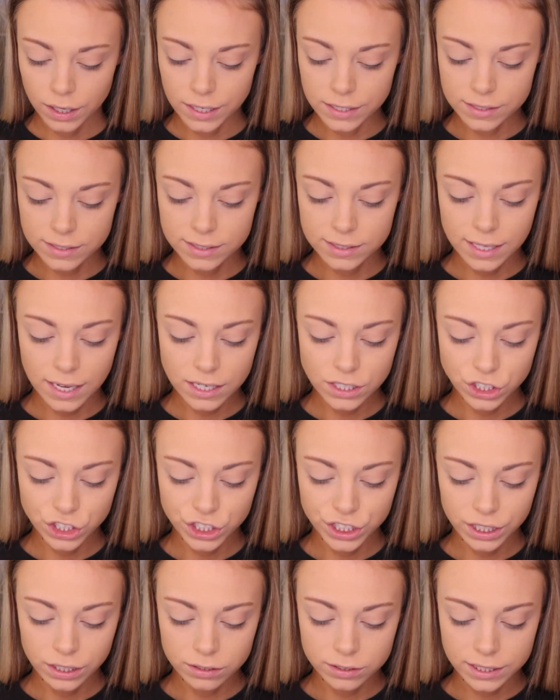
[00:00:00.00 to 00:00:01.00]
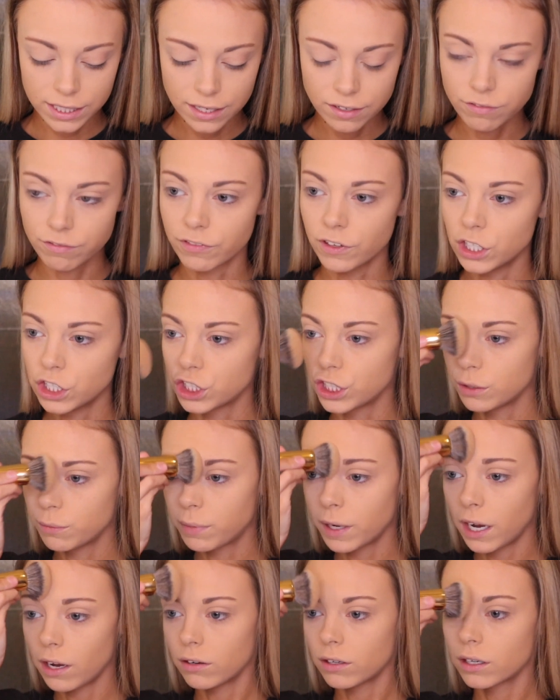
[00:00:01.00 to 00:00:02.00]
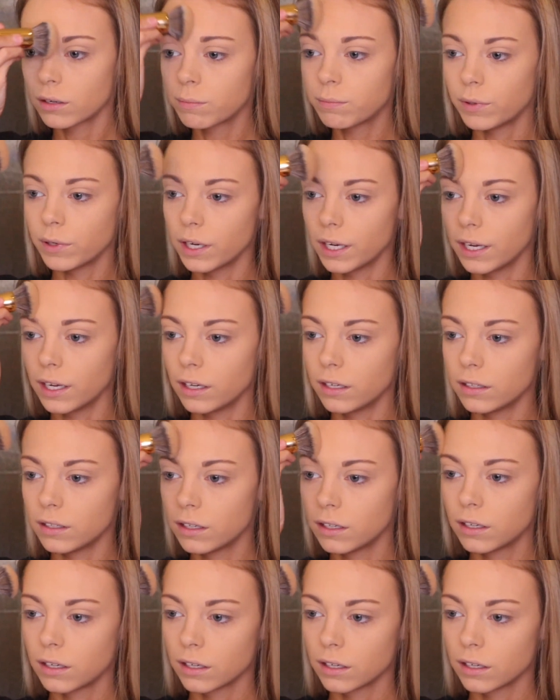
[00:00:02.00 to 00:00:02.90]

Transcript: It says sheer tint finishing powder, but